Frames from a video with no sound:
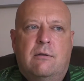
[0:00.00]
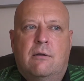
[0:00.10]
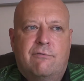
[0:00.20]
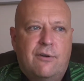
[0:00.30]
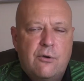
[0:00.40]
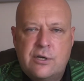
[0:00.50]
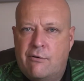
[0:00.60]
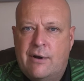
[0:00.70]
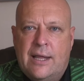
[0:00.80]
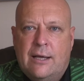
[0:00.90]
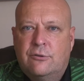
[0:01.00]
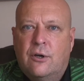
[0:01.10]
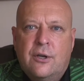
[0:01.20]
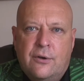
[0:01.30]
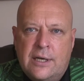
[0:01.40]
floating around the house that I
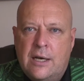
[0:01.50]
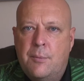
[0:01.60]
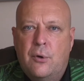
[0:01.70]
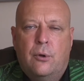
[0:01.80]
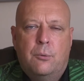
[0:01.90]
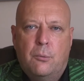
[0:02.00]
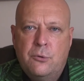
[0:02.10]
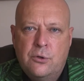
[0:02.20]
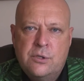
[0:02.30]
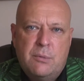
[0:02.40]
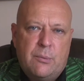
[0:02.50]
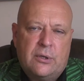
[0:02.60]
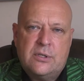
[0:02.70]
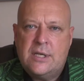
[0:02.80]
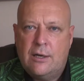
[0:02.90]
don't need anymore, I'm not using? Maybe I
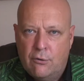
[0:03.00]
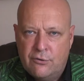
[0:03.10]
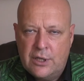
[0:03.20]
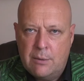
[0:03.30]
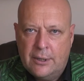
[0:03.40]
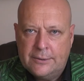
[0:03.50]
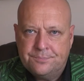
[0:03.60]
can sell it off on eBay.